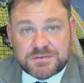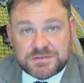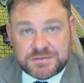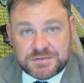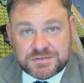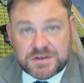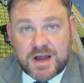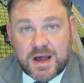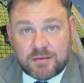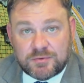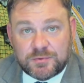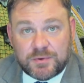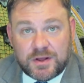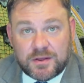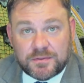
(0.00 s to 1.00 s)
in this
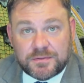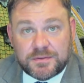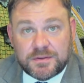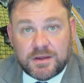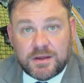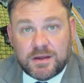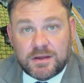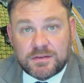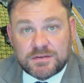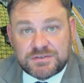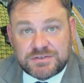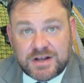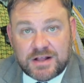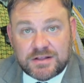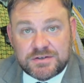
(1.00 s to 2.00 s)
Commonwealth, and the
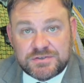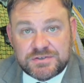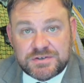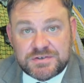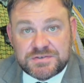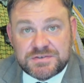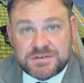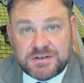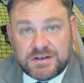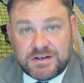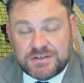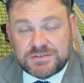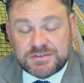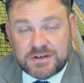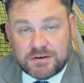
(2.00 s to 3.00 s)
challenge is that
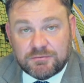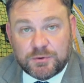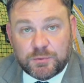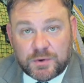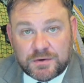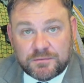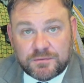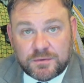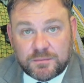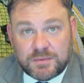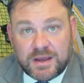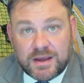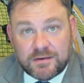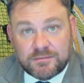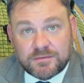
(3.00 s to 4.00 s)
each and every one of them
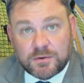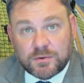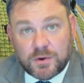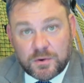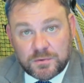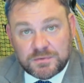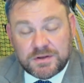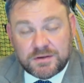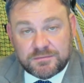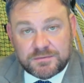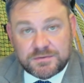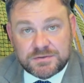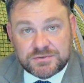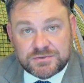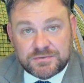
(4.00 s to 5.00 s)
have their own
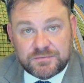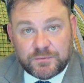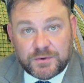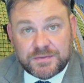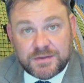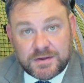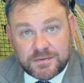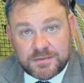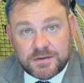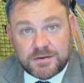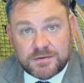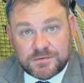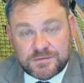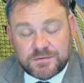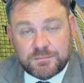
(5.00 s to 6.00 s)
definition of what they
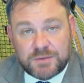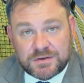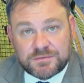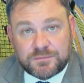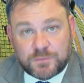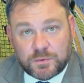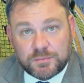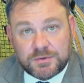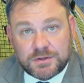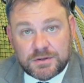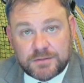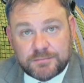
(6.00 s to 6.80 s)
think is the best formula.